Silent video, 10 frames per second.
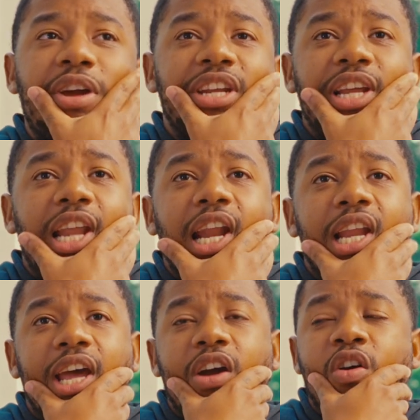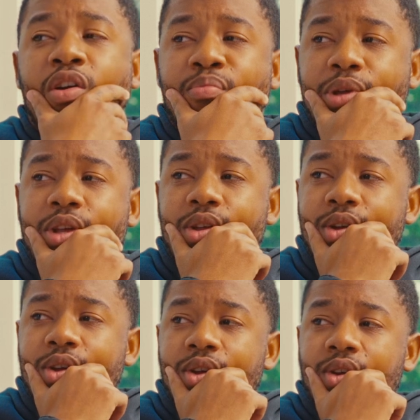writing a lot of like R&B
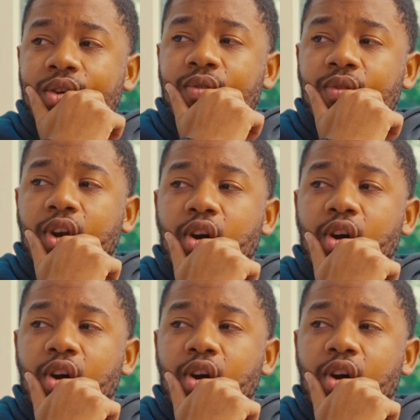for the